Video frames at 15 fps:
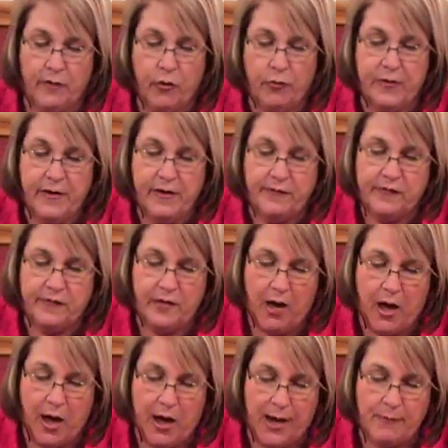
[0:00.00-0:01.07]
So this
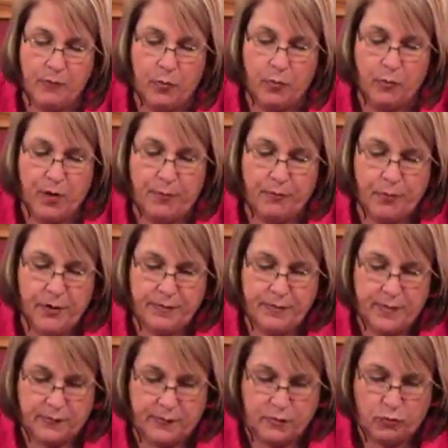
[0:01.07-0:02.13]
time when we
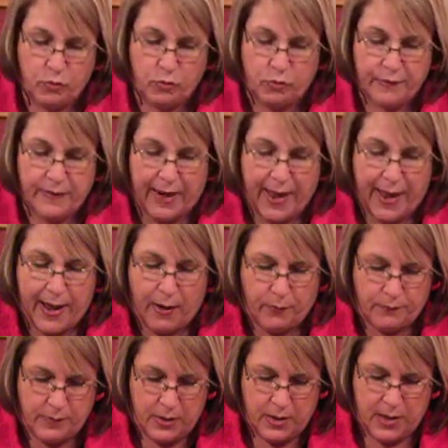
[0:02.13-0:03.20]
put the tool
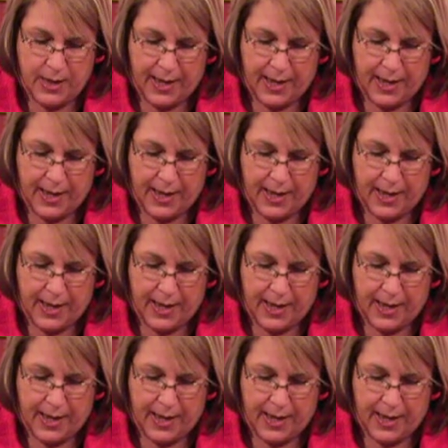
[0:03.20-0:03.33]
down,